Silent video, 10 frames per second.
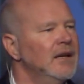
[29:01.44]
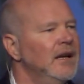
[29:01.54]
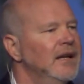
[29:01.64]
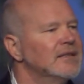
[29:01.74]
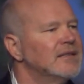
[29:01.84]

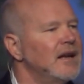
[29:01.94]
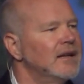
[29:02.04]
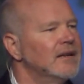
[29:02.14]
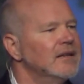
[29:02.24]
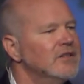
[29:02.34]
It's done
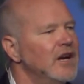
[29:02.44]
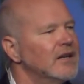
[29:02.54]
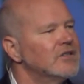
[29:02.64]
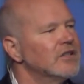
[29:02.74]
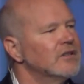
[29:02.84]
in
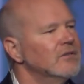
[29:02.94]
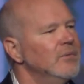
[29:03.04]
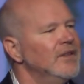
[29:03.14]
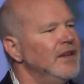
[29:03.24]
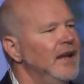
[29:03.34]
conjunction
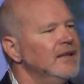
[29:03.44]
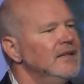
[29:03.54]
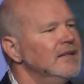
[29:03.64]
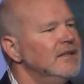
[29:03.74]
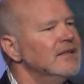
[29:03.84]
with the
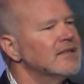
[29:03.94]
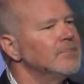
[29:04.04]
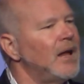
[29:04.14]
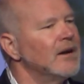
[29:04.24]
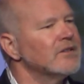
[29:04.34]
AT&T
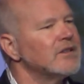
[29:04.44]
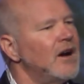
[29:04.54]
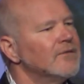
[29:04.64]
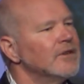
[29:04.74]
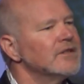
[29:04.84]
Suppliers
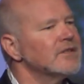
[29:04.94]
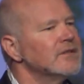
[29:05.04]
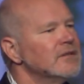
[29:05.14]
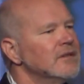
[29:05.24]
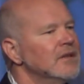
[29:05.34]
Conference.
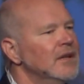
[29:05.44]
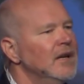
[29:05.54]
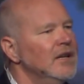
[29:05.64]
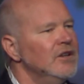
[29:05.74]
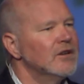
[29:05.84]

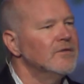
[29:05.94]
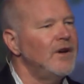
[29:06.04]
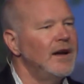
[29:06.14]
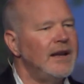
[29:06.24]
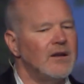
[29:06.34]
You can
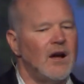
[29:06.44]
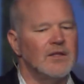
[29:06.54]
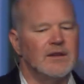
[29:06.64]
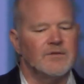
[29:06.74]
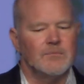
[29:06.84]
find out all
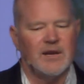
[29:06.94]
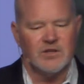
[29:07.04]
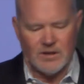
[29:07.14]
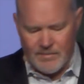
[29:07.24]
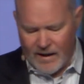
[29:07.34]
the
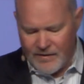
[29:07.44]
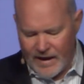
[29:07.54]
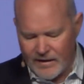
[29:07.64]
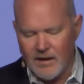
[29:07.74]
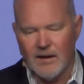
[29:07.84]
information about
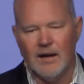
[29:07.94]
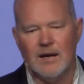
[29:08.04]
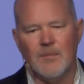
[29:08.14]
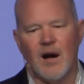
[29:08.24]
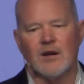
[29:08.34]
that
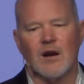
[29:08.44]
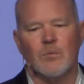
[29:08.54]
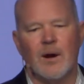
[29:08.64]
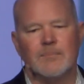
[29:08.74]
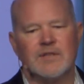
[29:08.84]
on our
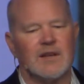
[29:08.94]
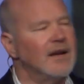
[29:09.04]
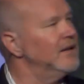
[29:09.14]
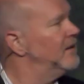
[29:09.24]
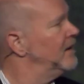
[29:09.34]

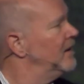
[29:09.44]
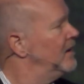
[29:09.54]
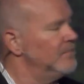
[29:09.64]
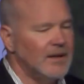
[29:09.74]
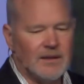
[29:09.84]
website,
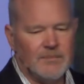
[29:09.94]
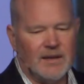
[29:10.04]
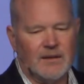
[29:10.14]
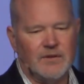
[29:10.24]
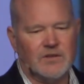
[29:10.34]
but let me
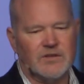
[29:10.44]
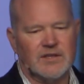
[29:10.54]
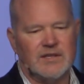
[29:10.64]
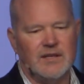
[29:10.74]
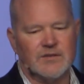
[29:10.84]
give you just a
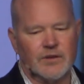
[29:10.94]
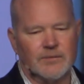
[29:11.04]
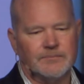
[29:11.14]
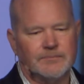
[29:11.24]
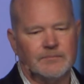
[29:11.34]
teaser.
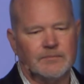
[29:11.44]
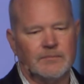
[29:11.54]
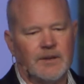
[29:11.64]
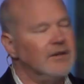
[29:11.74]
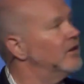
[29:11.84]

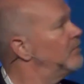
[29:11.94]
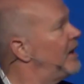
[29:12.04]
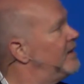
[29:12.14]
And you can play the